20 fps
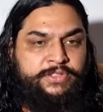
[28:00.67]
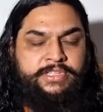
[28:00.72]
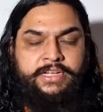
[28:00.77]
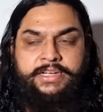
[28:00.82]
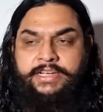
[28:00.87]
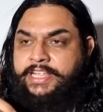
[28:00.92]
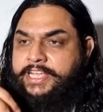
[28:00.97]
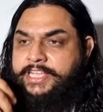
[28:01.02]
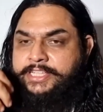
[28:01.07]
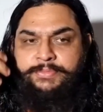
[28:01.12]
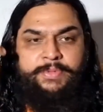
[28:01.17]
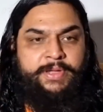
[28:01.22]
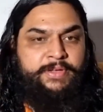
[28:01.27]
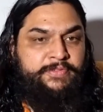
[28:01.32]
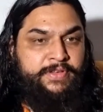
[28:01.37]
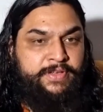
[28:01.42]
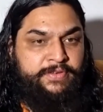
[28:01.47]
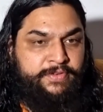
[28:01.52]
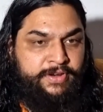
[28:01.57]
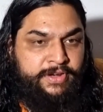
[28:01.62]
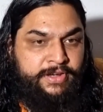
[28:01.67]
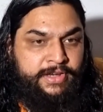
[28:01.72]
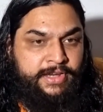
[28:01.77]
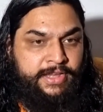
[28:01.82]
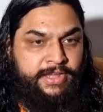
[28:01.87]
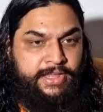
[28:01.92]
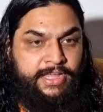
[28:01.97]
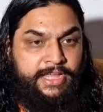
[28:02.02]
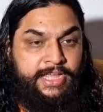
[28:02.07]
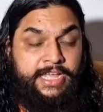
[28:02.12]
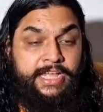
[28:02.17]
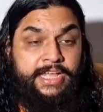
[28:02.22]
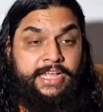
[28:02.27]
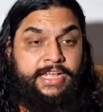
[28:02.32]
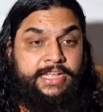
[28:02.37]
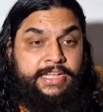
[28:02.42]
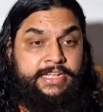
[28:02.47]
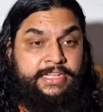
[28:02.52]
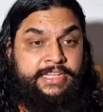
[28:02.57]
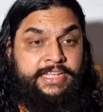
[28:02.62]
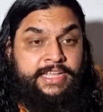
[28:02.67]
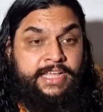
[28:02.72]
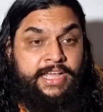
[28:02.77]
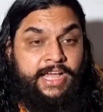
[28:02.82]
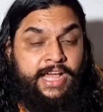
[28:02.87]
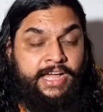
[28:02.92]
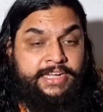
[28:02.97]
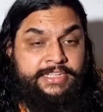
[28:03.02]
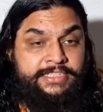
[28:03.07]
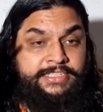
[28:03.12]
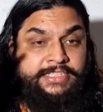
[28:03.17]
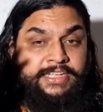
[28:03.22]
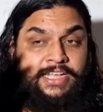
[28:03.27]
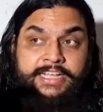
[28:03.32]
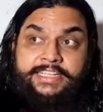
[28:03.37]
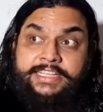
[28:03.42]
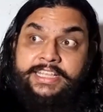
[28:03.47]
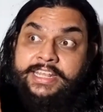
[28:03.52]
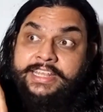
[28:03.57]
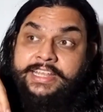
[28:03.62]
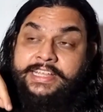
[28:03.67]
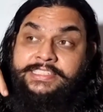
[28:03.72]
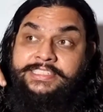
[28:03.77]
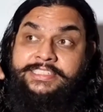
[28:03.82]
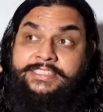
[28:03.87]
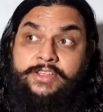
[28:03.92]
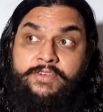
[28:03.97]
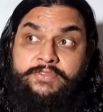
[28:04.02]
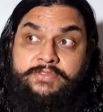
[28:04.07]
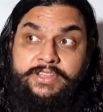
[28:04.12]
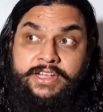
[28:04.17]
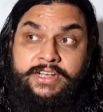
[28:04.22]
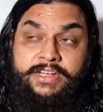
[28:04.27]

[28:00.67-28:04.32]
Sunday is my favorite day, they are saying the rest of